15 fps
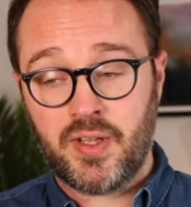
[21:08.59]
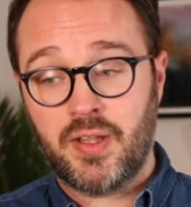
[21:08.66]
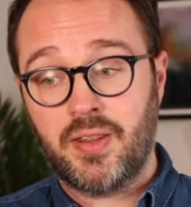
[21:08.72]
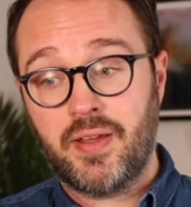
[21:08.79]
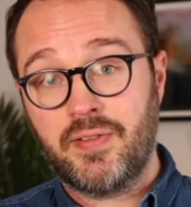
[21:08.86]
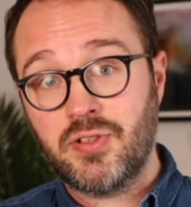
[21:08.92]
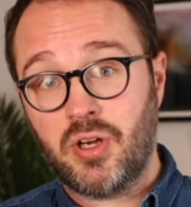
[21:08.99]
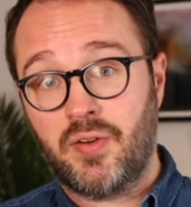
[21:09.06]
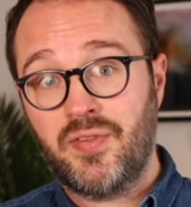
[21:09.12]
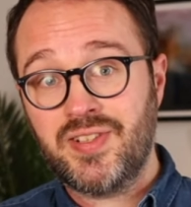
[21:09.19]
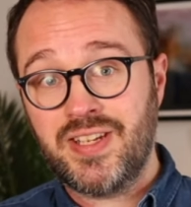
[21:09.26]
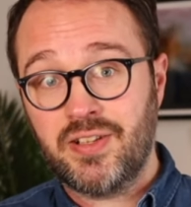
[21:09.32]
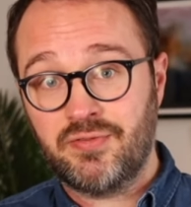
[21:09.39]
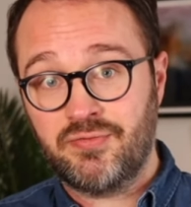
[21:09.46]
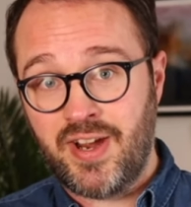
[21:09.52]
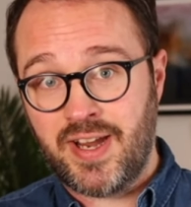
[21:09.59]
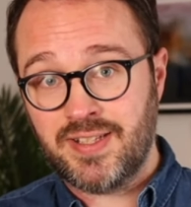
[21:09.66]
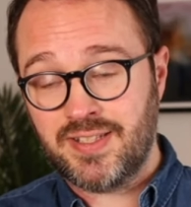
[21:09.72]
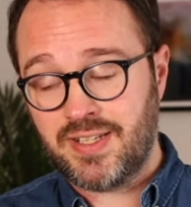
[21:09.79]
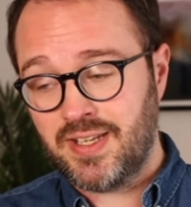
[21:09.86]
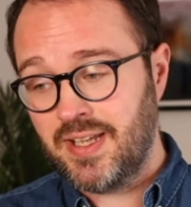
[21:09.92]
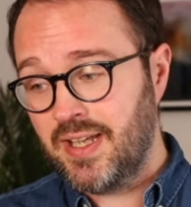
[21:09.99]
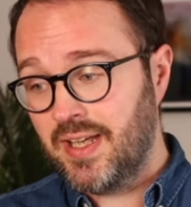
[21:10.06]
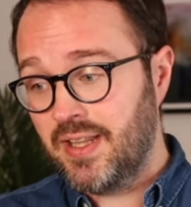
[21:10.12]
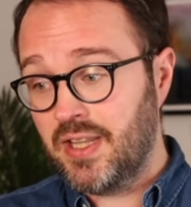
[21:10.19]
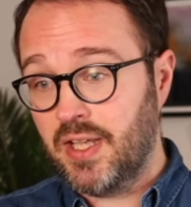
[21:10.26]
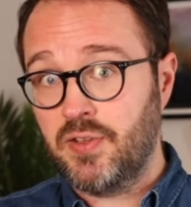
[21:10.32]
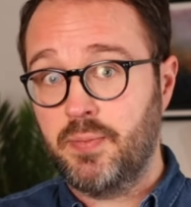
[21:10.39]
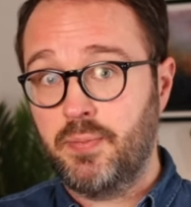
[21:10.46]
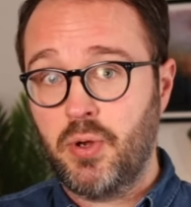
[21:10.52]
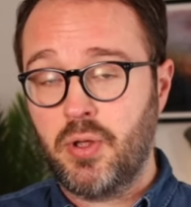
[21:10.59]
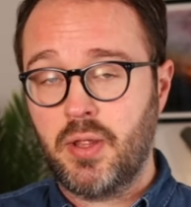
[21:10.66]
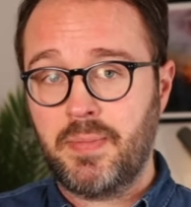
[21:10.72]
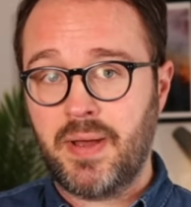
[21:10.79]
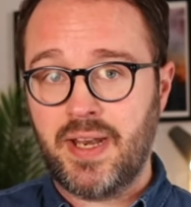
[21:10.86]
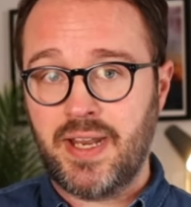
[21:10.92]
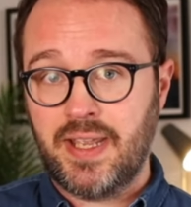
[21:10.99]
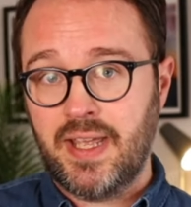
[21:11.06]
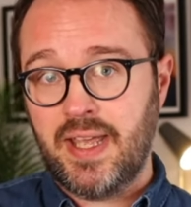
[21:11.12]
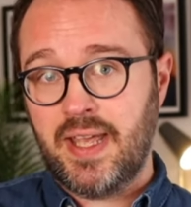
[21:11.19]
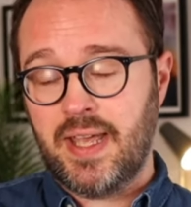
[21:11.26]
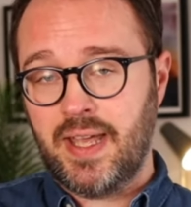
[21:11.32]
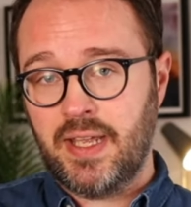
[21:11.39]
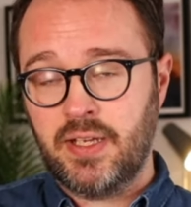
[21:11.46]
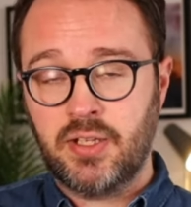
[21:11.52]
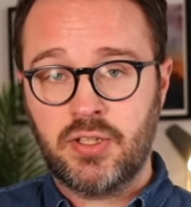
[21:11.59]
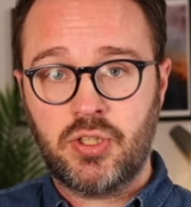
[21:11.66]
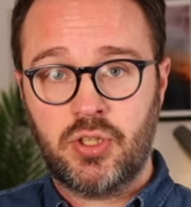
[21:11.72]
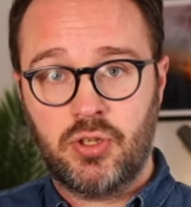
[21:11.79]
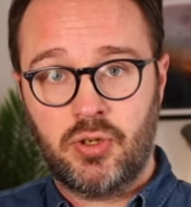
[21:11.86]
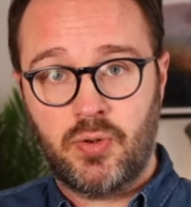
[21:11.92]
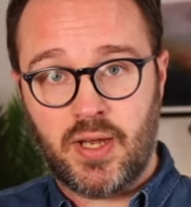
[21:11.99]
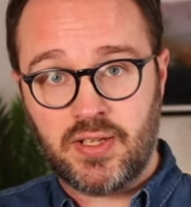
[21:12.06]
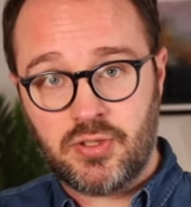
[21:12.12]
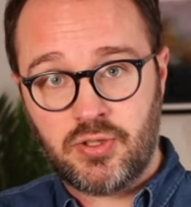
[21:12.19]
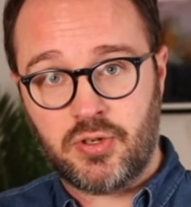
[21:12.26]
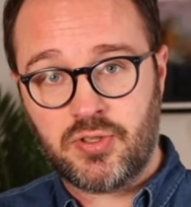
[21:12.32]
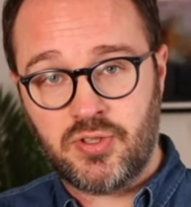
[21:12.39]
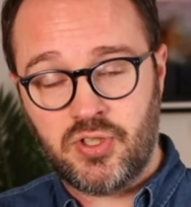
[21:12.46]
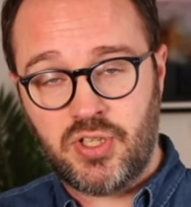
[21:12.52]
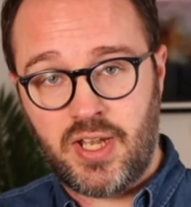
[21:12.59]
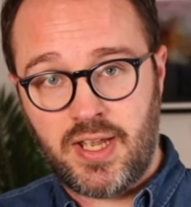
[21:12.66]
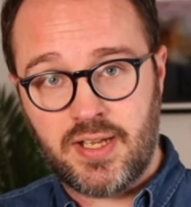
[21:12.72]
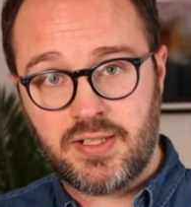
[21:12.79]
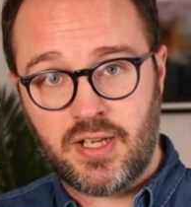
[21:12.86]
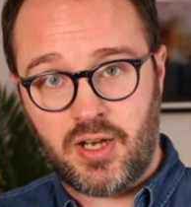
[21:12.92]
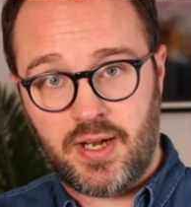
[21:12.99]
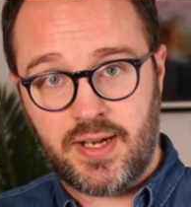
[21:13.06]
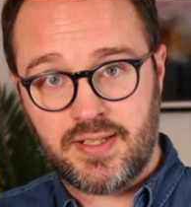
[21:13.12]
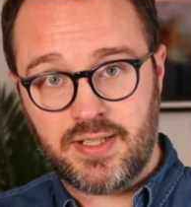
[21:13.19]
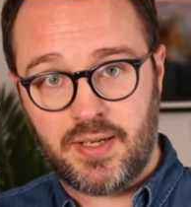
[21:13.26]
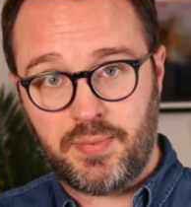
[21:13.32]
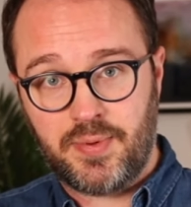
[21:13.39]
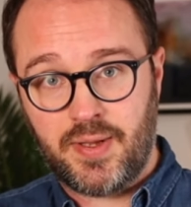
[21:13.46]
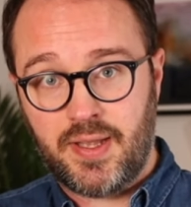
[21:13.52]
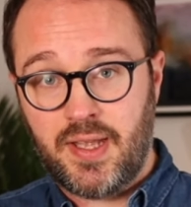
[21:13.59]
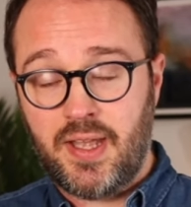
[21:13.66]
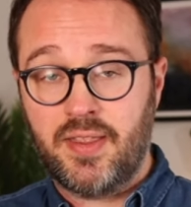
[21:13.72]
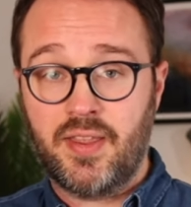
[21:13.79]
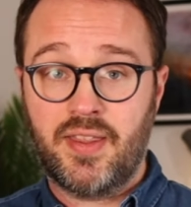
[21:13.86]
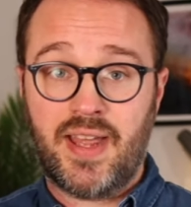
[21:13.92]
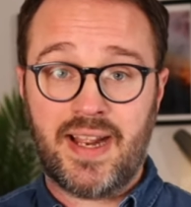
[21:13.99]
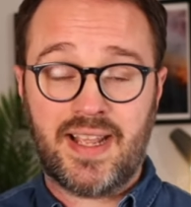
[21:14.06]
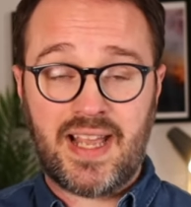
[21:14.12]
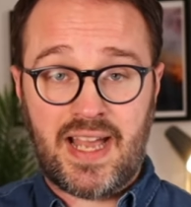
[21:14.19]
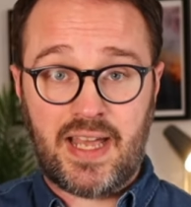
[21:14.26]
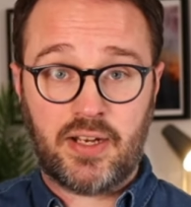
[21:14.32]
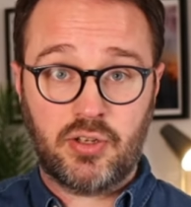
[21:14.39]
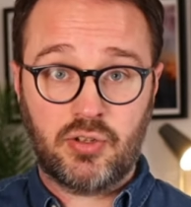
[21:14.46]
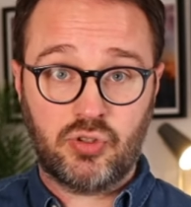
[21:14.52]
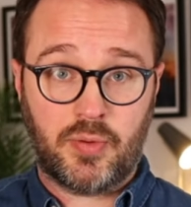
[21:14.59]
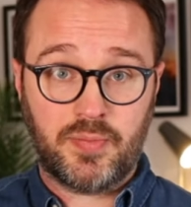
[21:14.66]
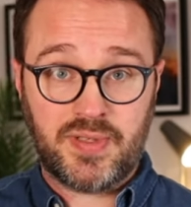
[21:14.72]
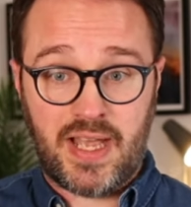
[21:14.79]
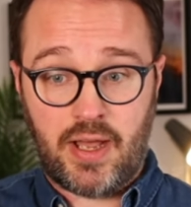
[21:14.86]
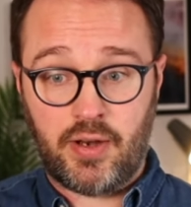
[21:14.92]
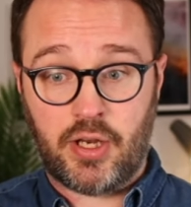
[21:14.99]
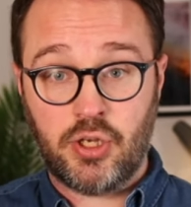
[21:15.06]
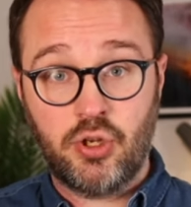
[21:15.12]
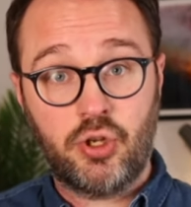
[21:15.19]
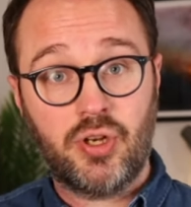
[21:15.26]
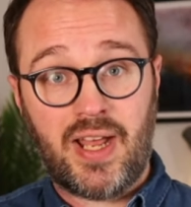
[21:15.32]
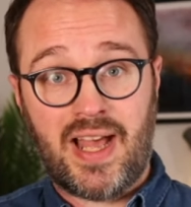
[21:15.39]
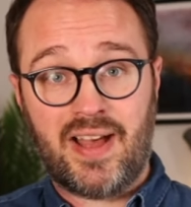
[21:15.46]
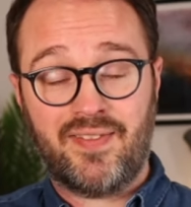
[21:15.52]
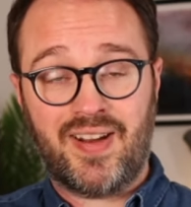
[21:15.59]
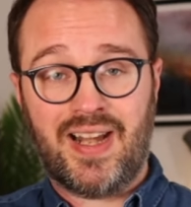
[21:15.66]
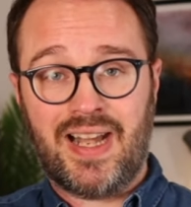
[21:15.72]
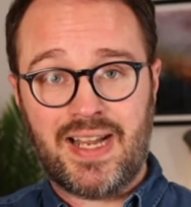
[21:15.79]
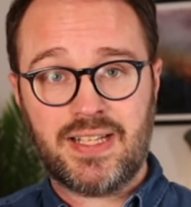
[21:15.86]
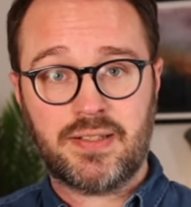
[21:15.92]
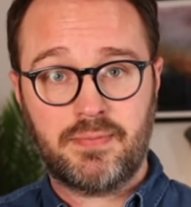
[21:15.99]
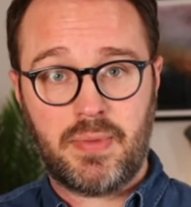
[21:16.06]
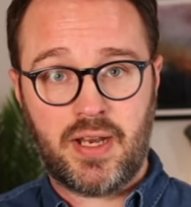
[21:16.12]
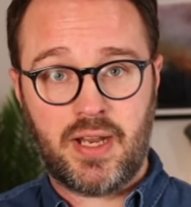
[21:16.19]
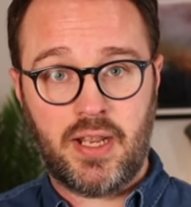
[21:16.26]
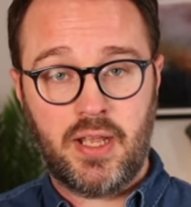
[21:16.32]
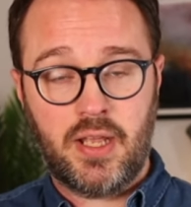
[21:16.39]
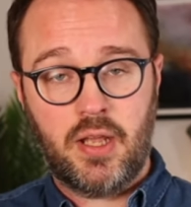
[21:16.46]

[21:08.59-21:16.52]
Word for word: There is obviously the risk that if you put the money into a stocks and shares ISA, that can drop down, and you could have less money